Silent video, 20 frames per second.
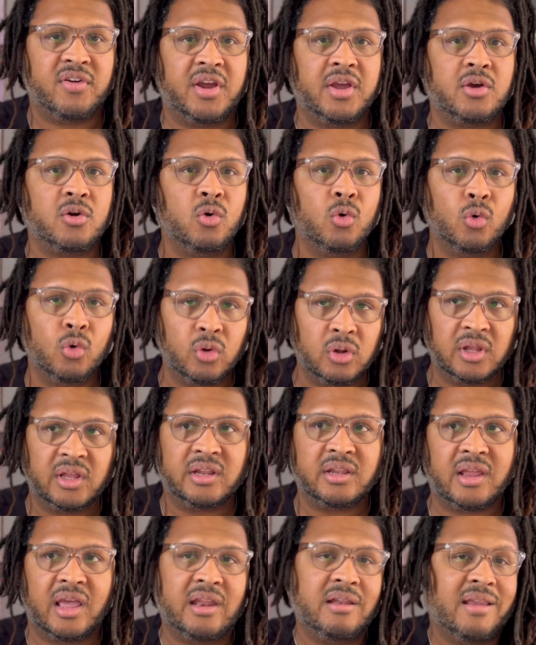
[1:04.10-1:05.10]
very cool
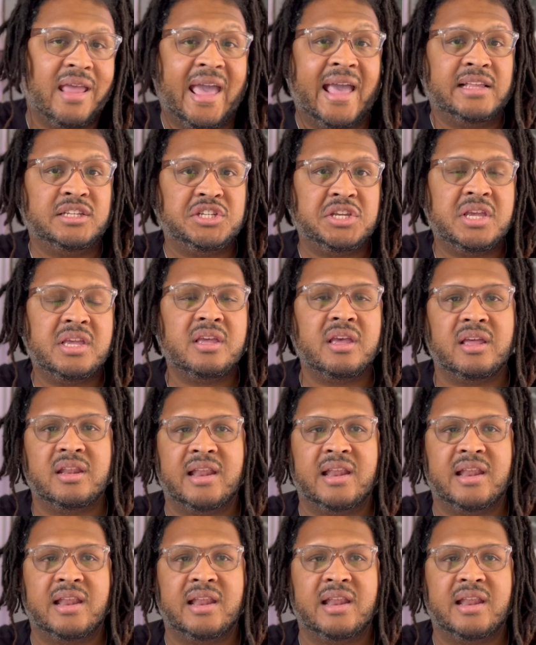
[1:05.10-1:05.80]
and, and edgy.